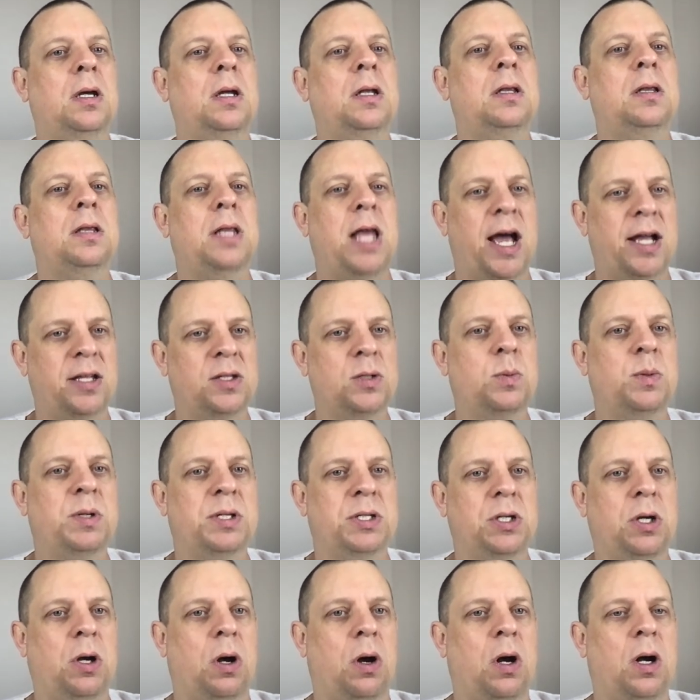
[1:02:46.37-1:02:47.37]
That's
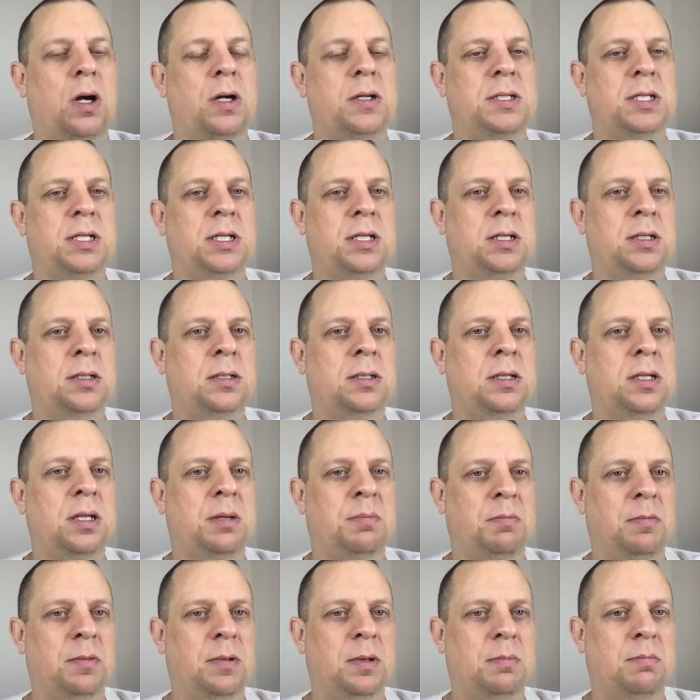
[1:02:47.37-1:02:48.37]
what's causing
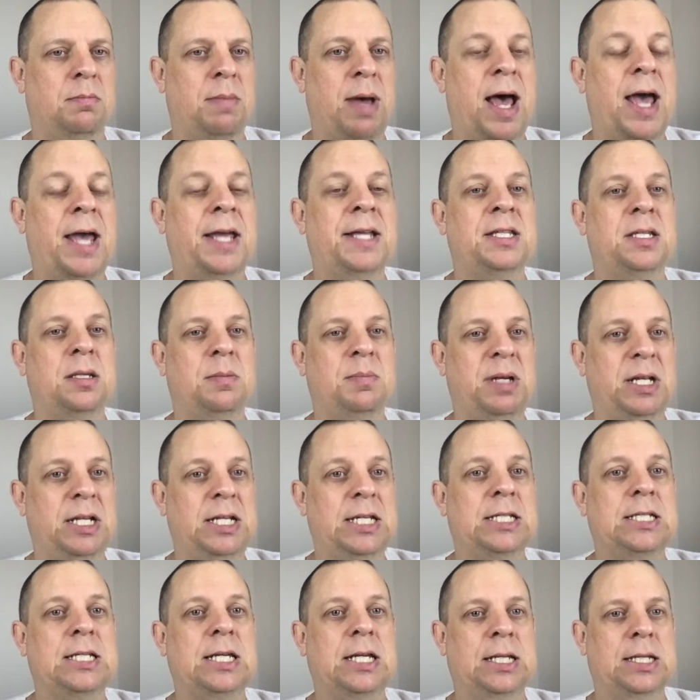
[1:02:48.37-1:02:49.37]
the mind to be
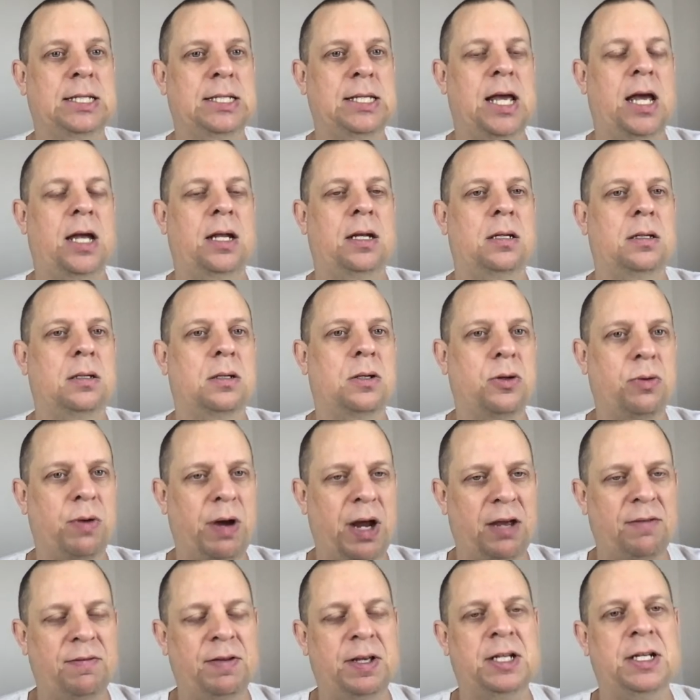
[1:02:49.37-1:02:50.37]
discontent.
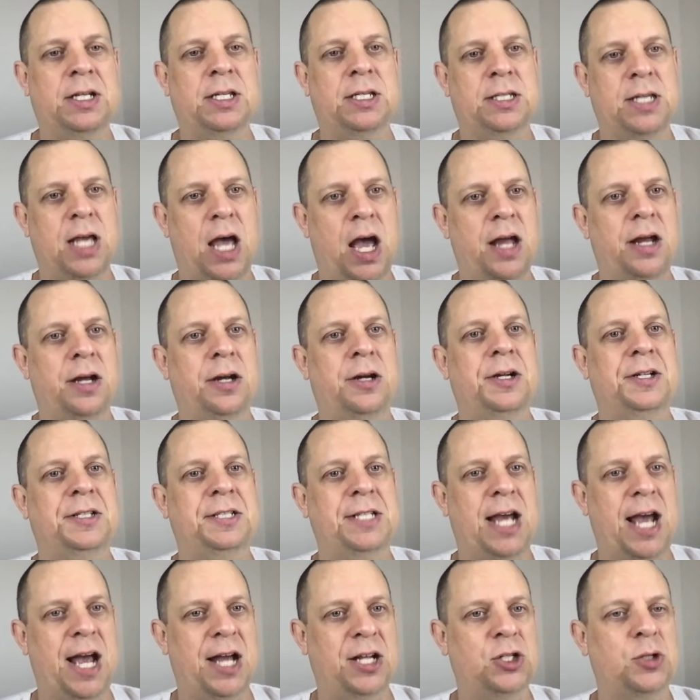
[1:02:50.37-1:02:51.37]
Craving, desire,
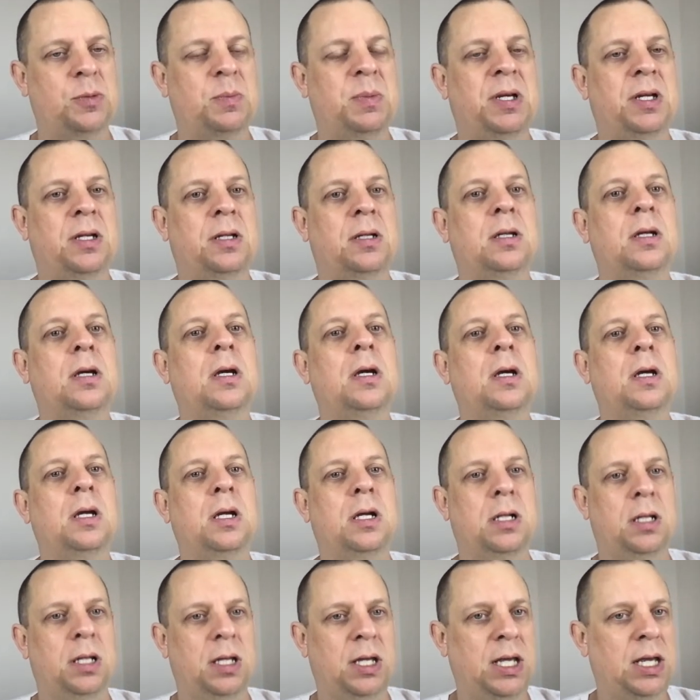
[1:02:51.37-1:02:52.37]
attachment,
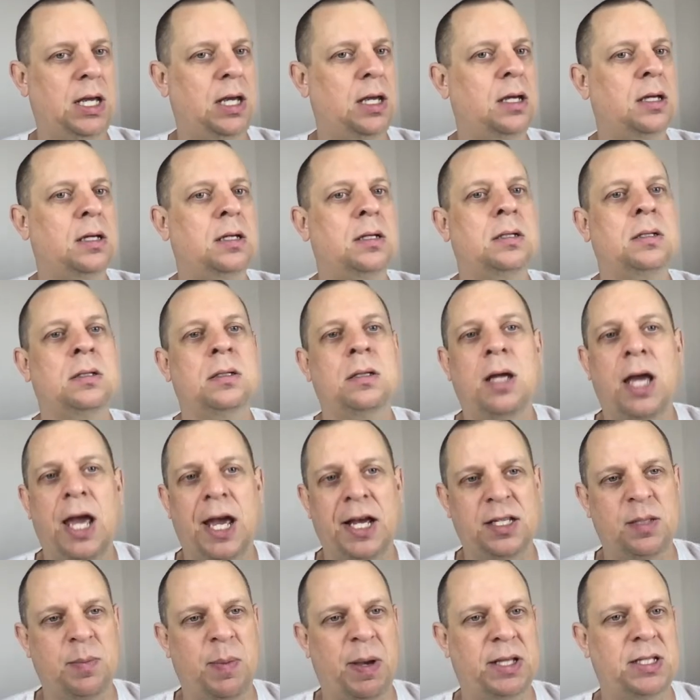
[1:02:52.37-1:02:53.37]
clinging,
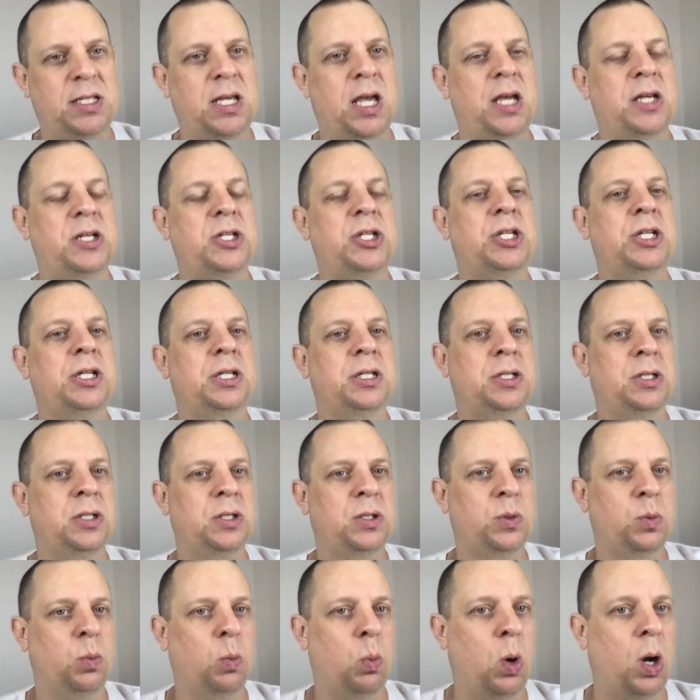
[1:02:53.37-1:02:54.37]

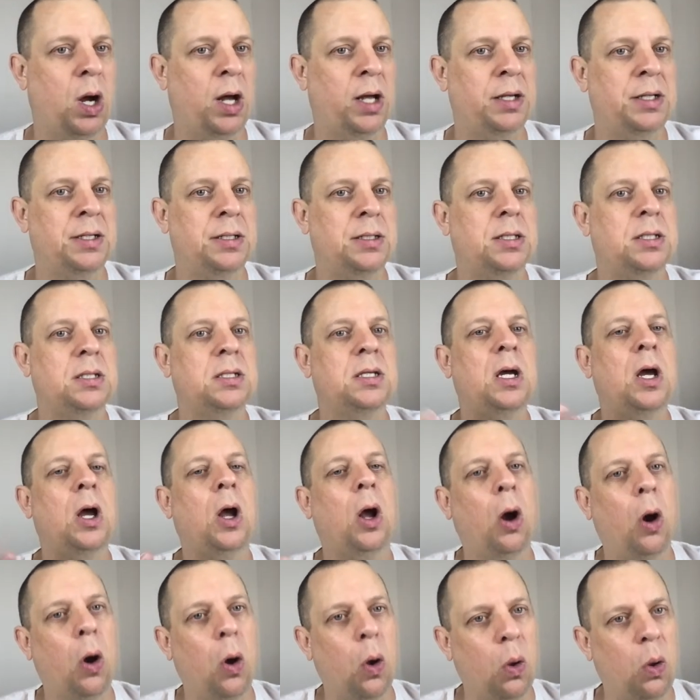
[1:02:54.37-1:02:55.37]
expectations, wants,
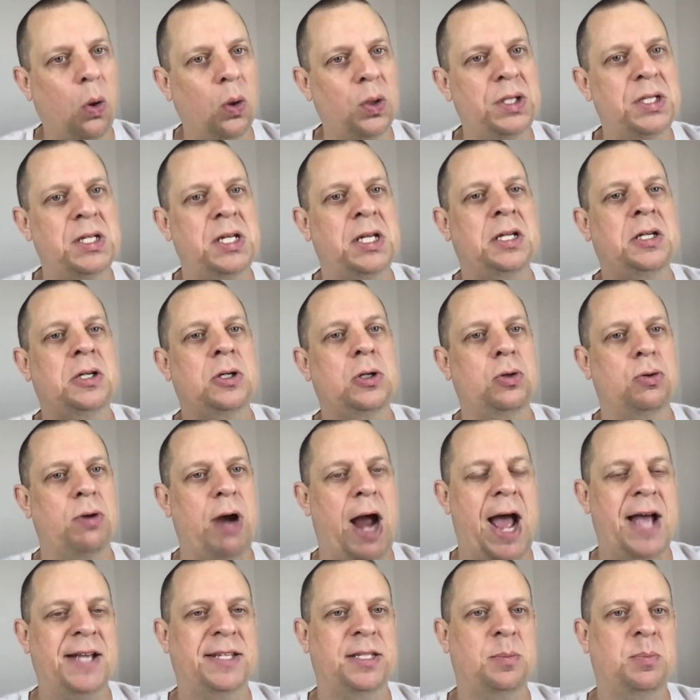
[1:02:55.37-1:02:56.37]
holding,
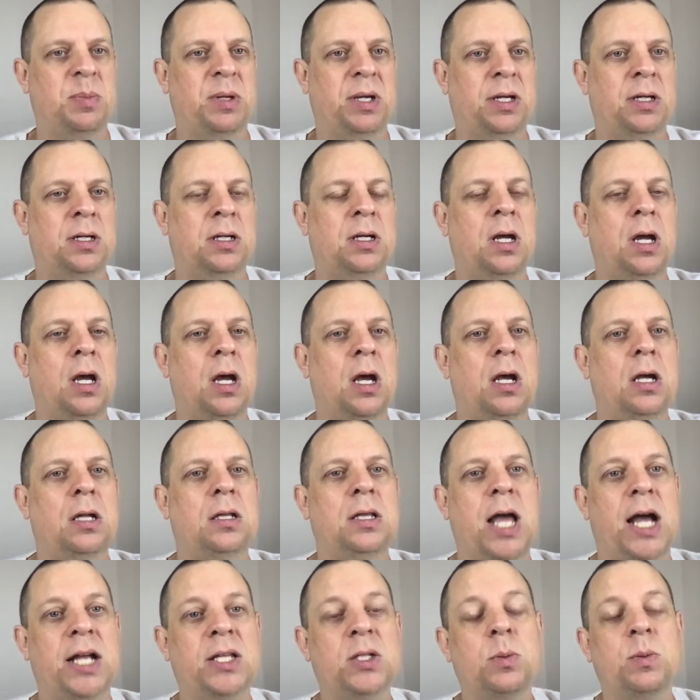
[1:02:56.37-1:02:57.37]
grasping.
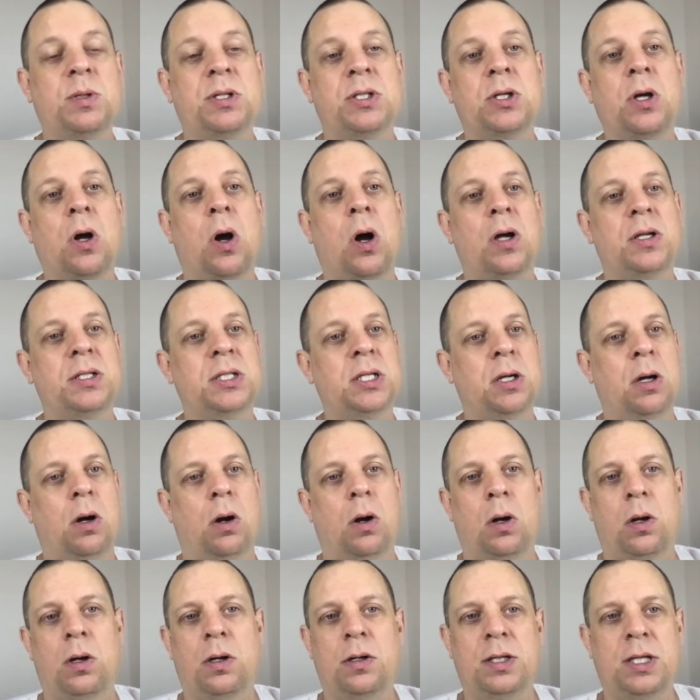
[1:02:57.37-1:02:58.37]
That's what's causing
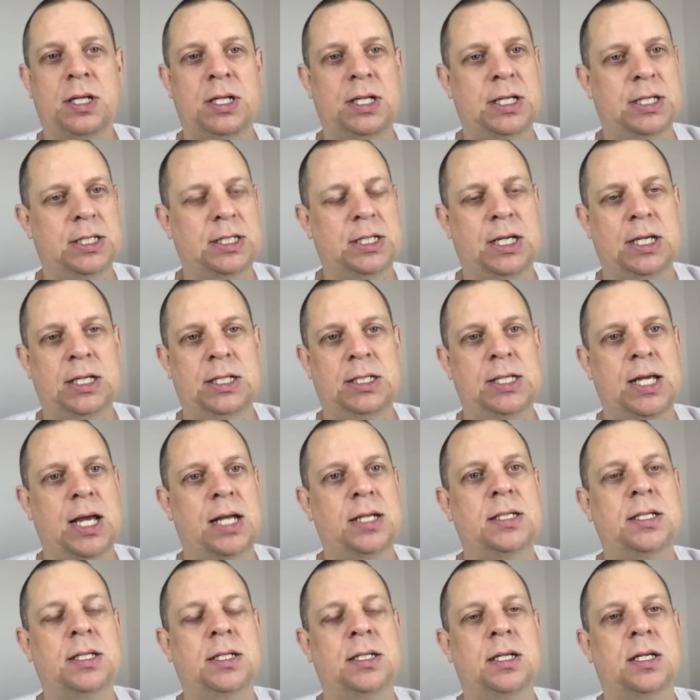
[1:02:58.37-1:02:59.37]
all the
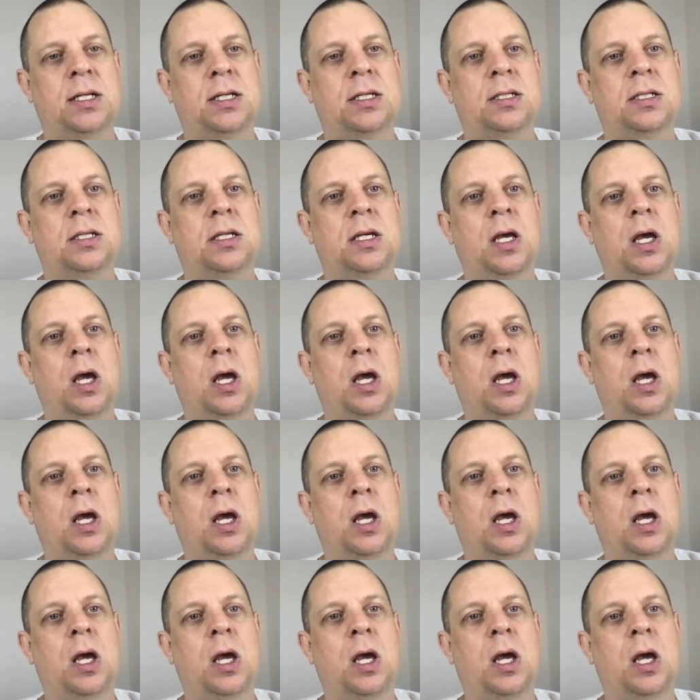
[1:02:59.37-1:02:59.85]
discontentedness.